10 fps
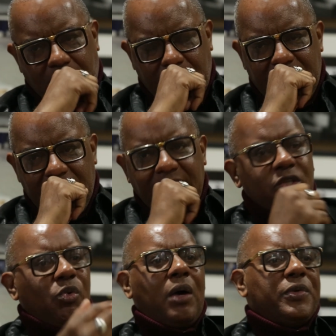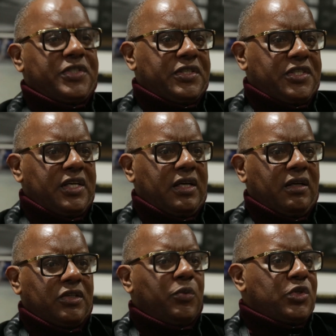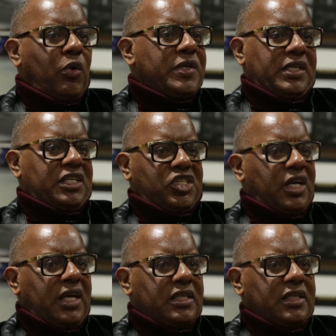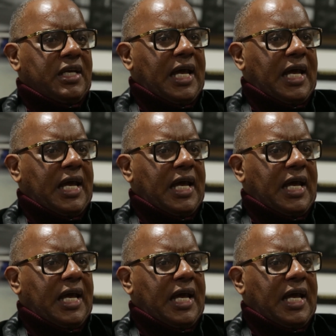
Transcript: And then they knew I was sincere. So it was always an exchange.